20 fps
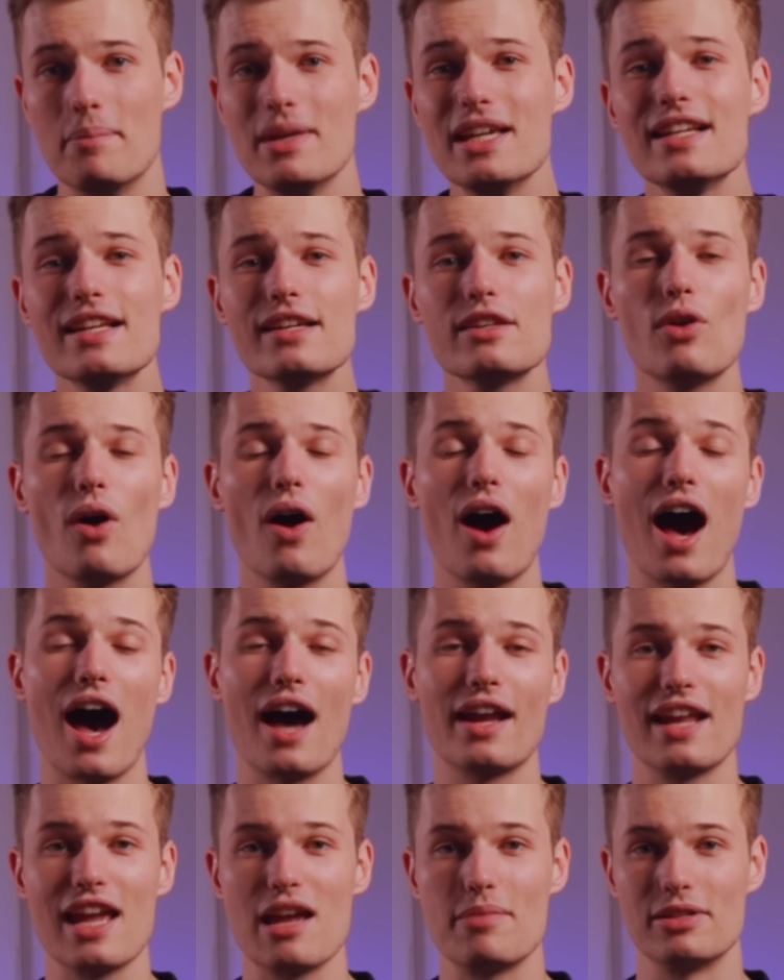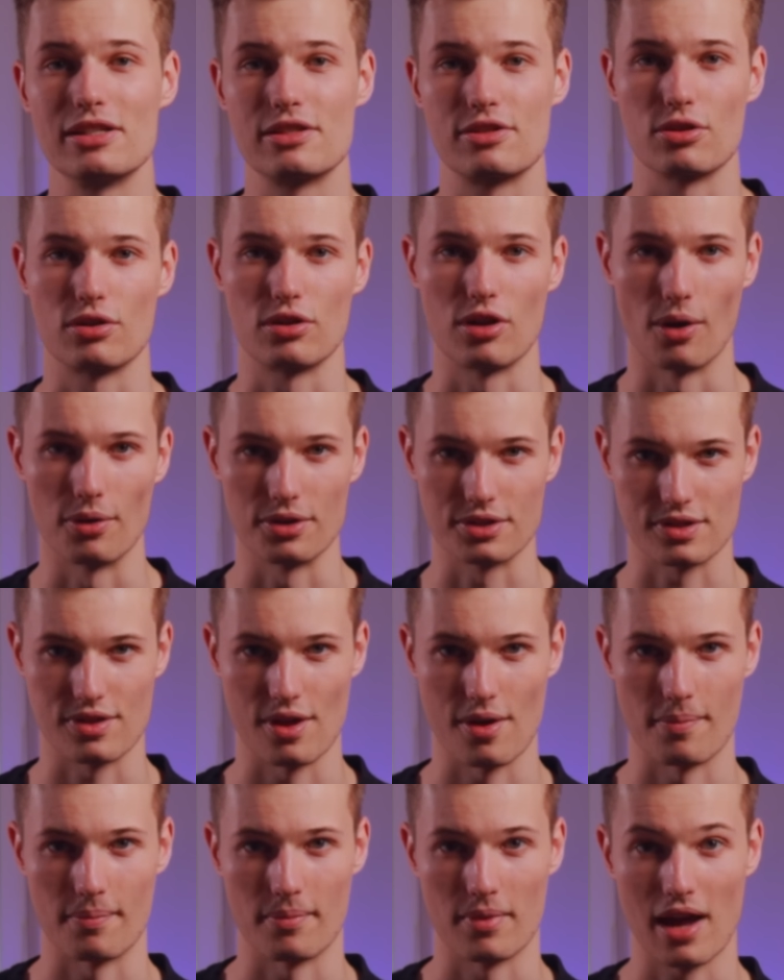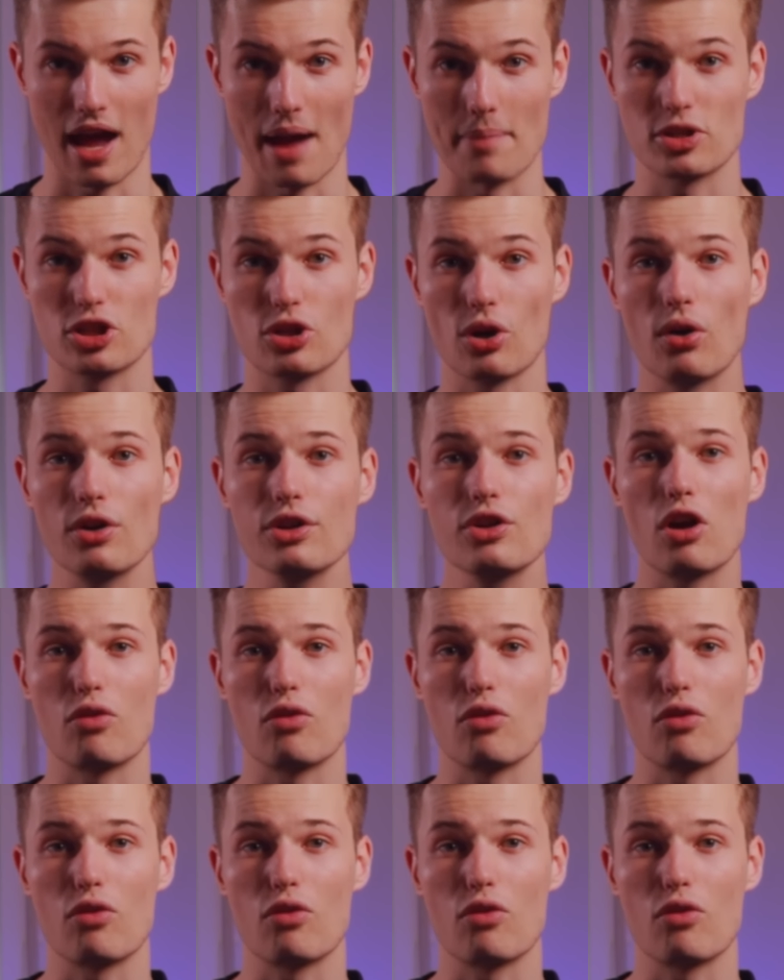meaning you're unable to close them. I'm sure you